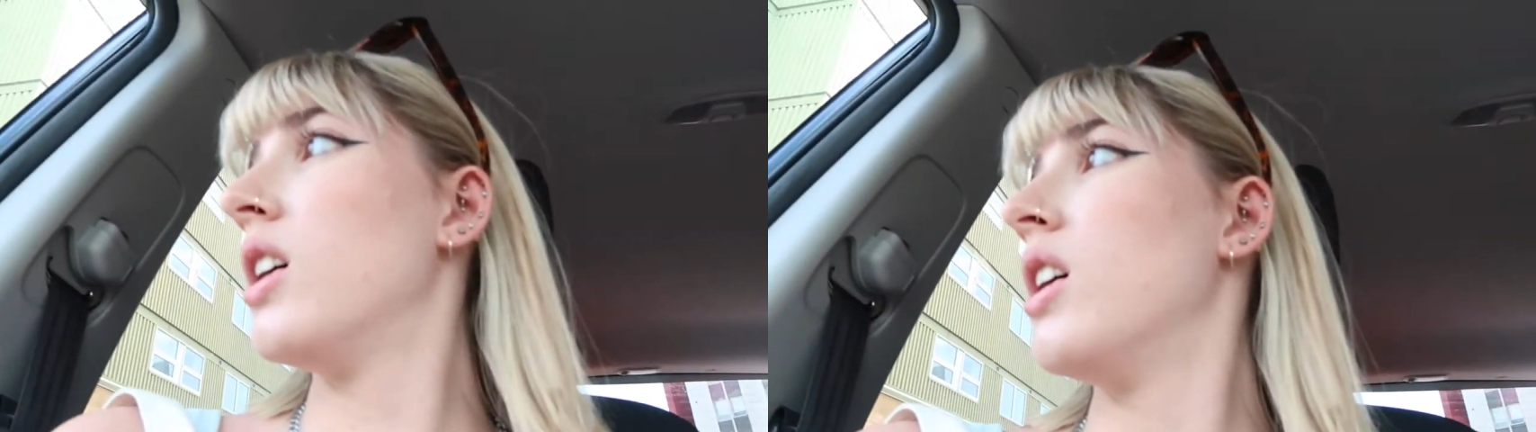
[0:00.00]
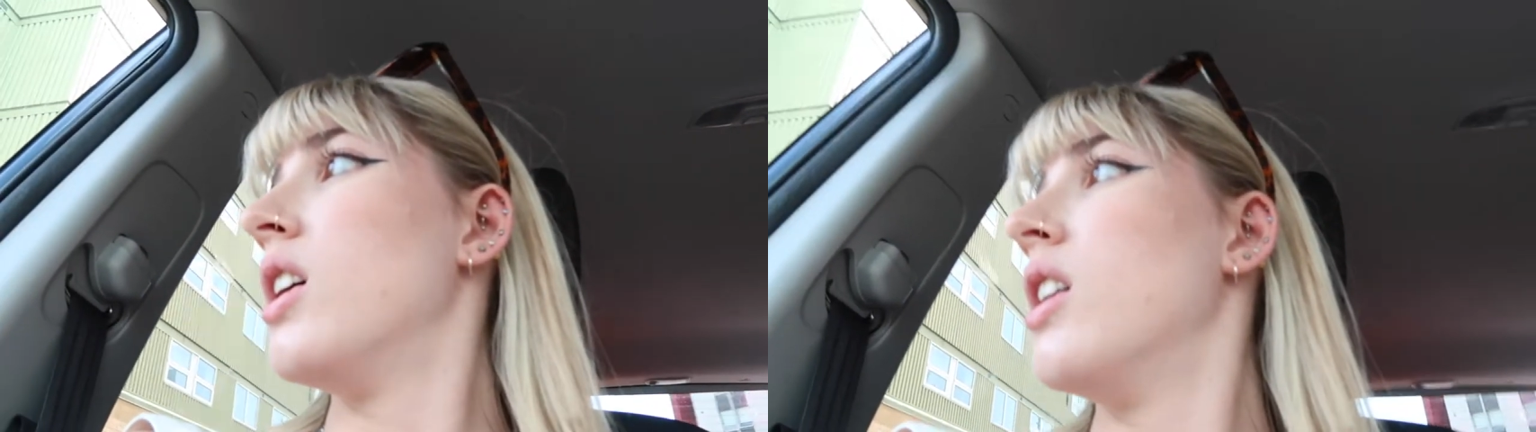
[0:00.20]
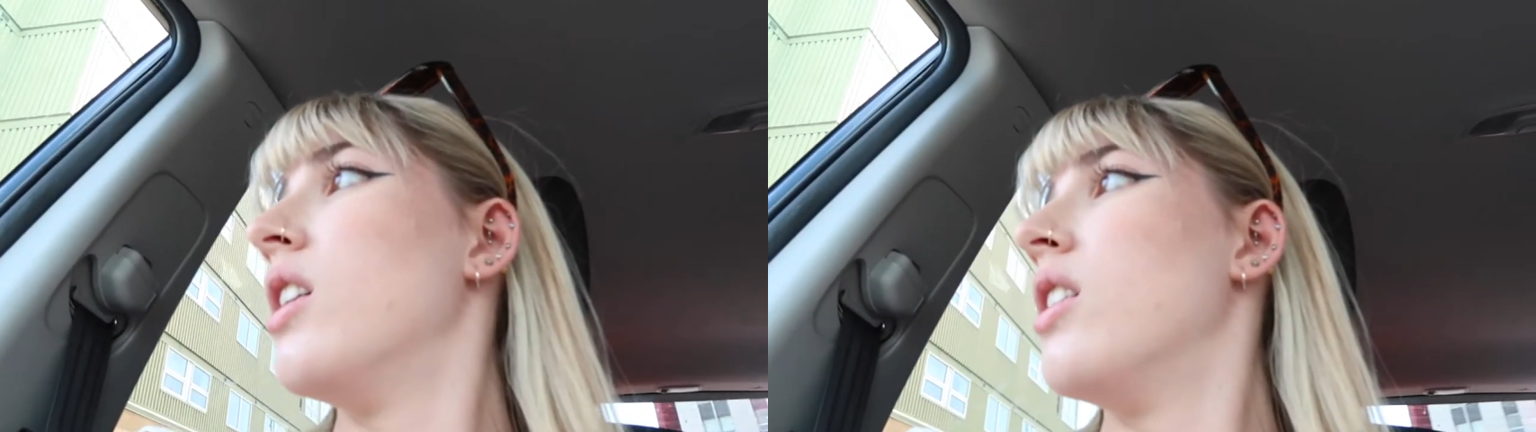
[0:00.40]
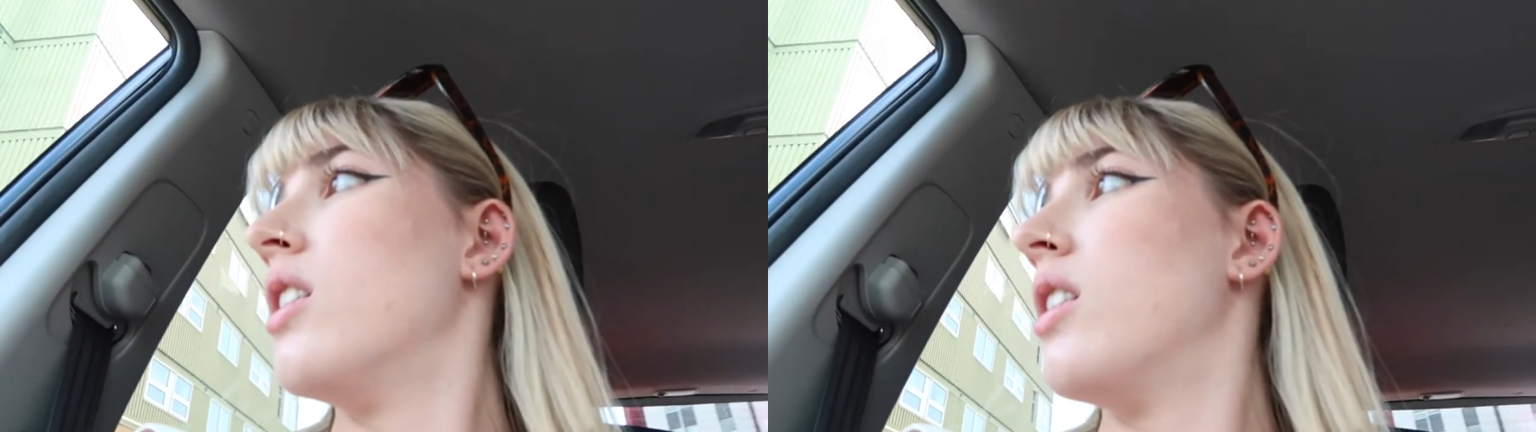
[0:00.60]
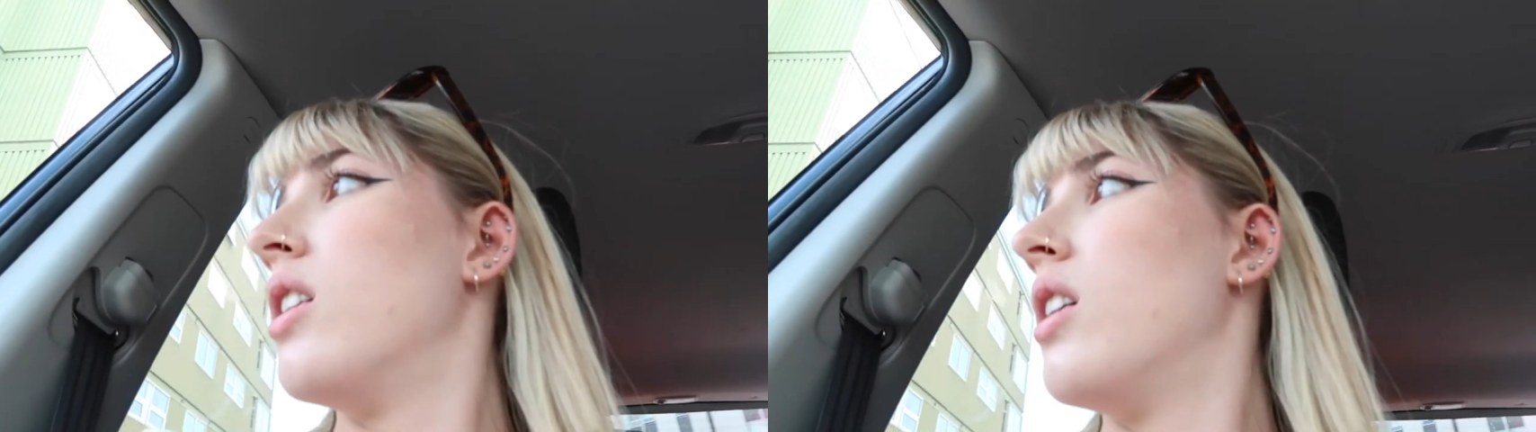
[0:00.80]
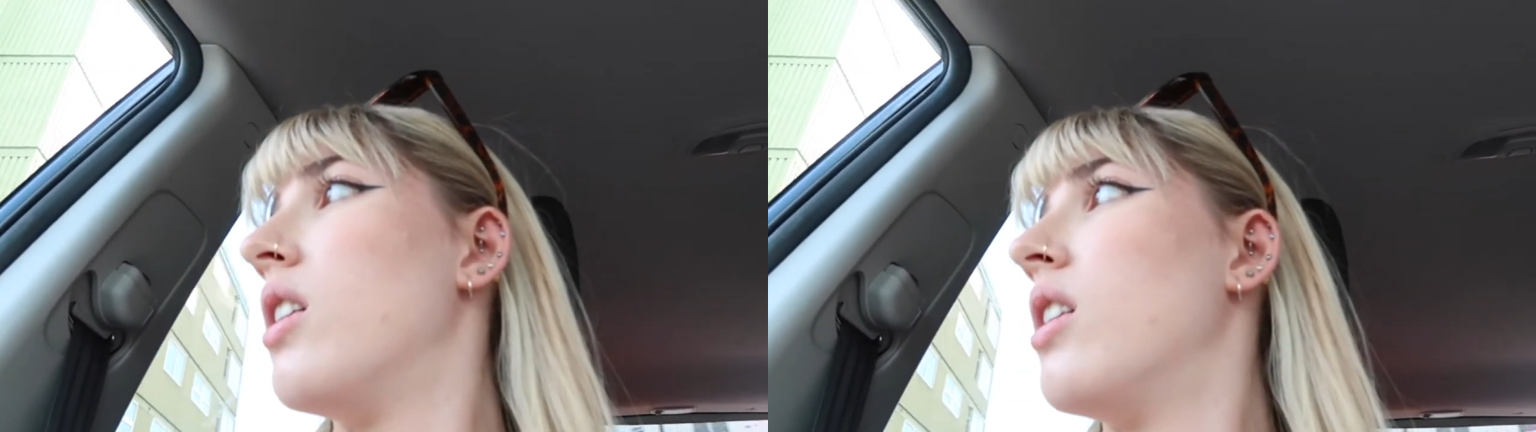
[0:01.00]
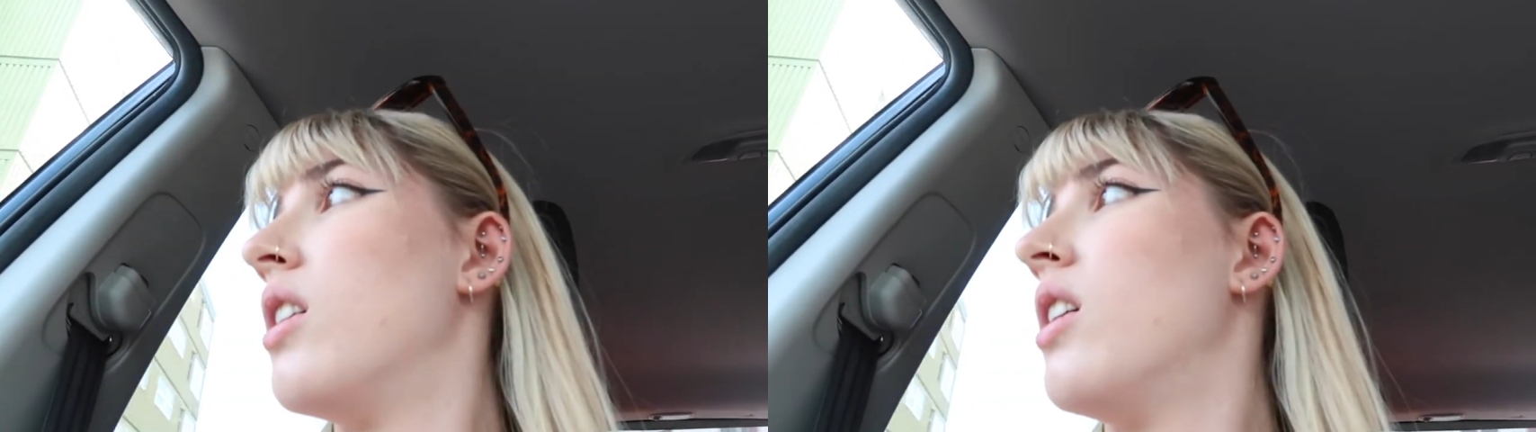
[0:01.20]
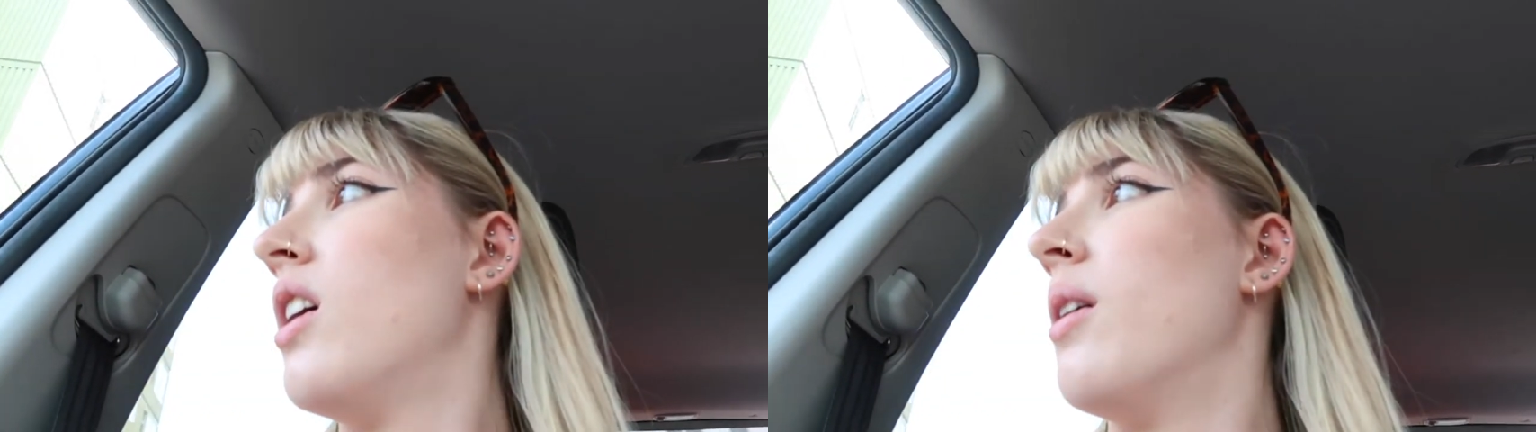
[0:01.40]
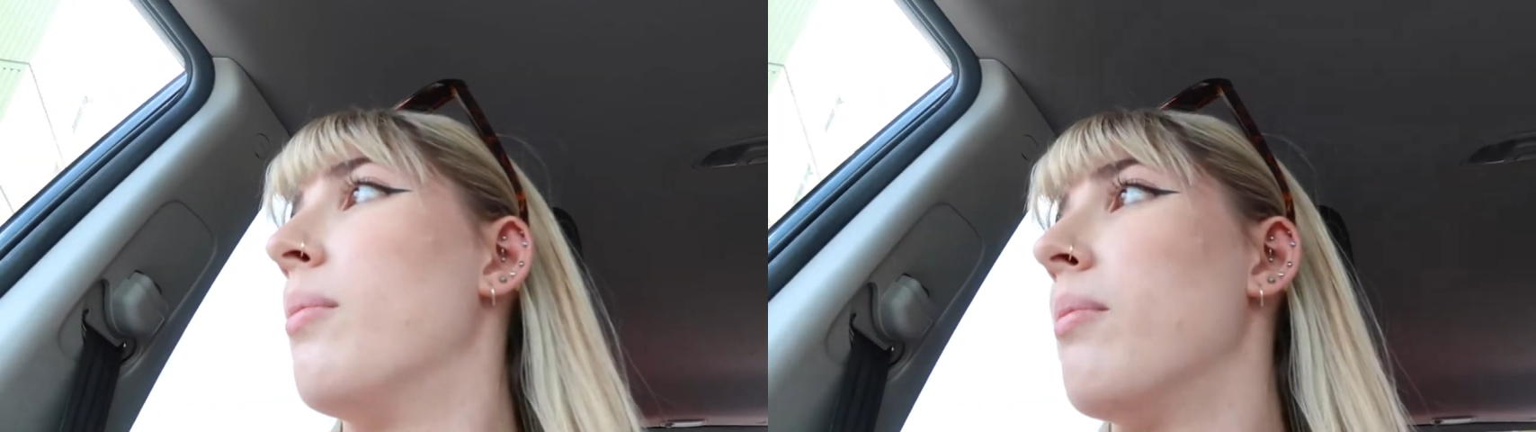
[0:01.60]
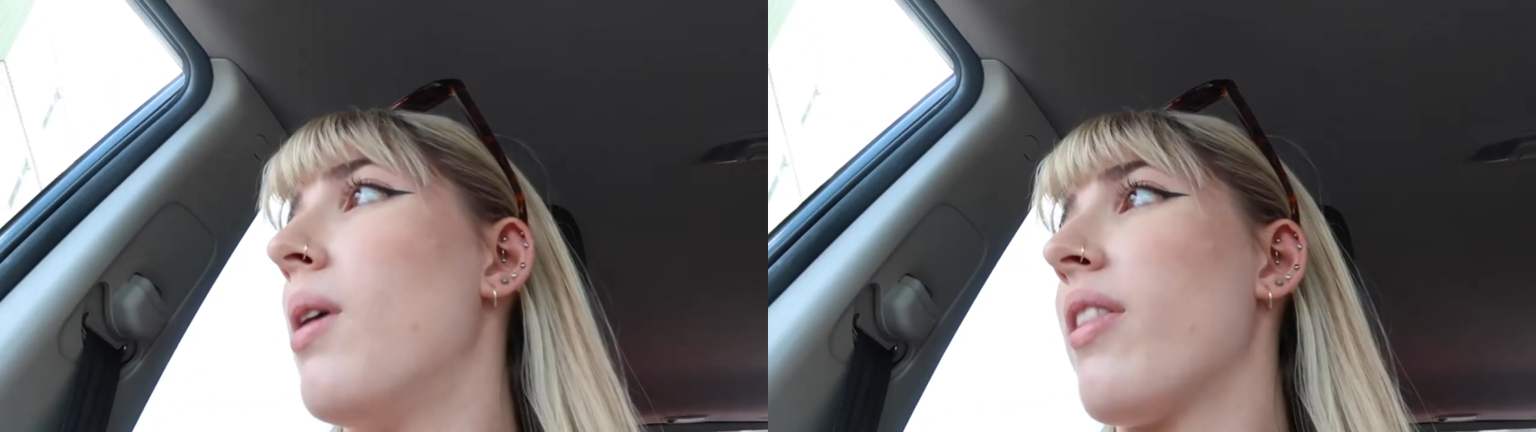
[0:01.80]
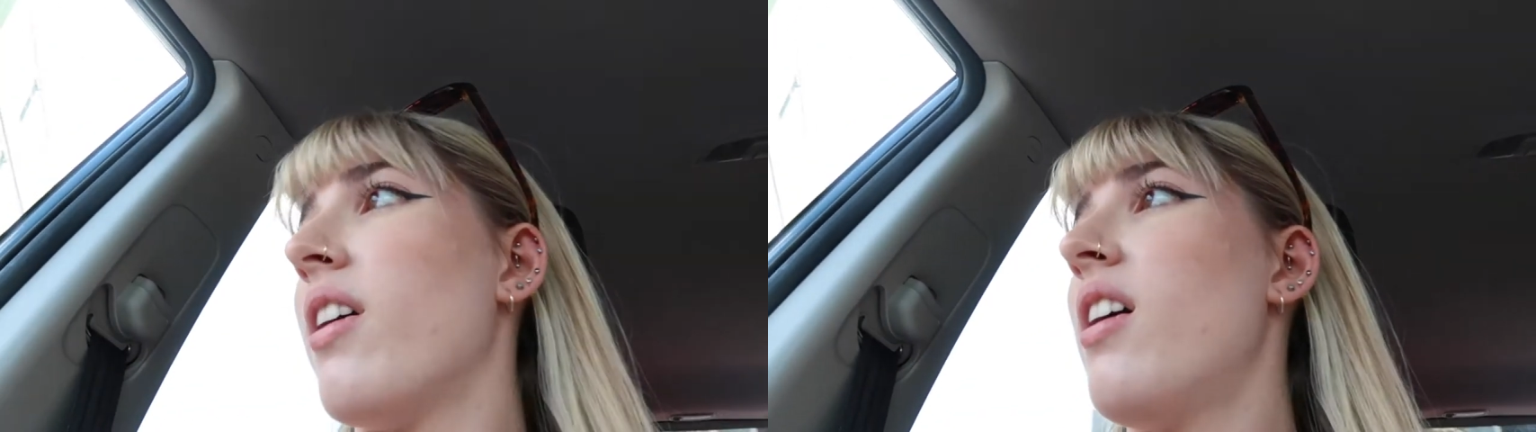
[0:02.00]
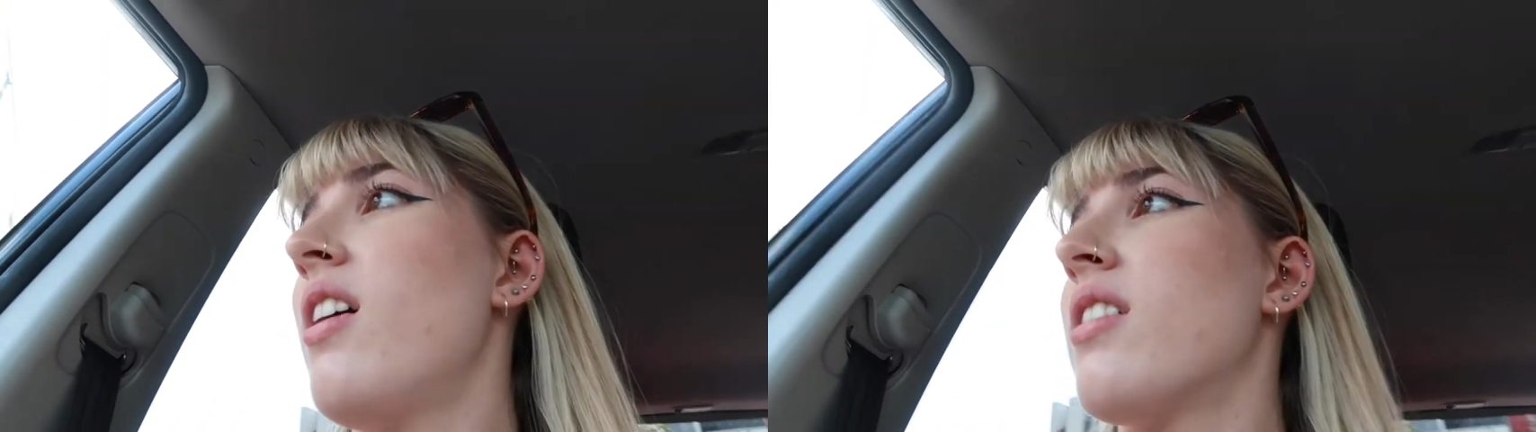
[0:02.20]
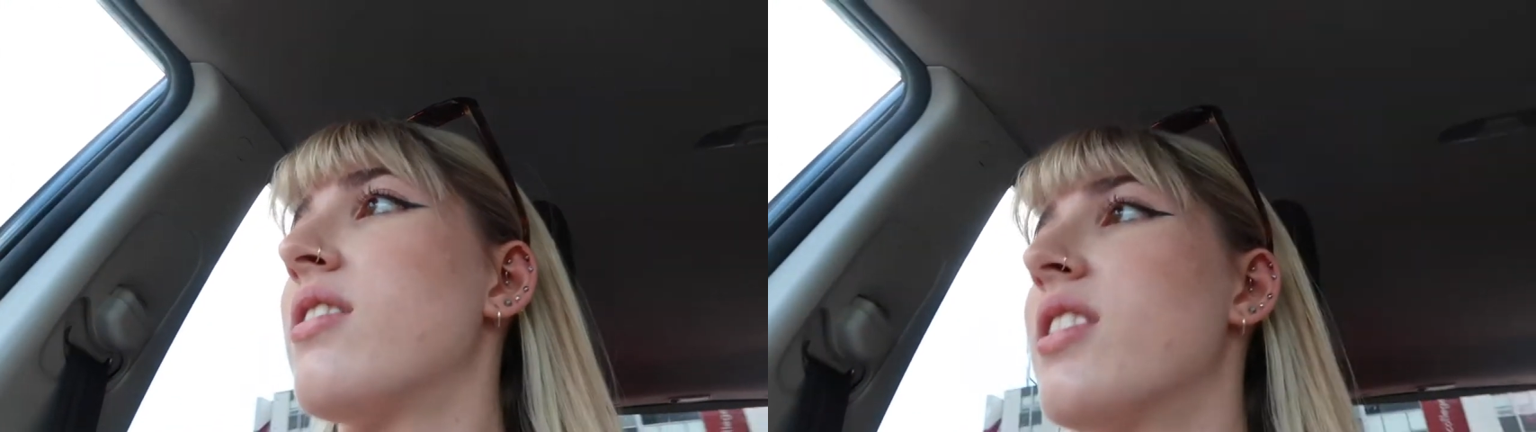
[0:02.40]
Is that your mother? Mother?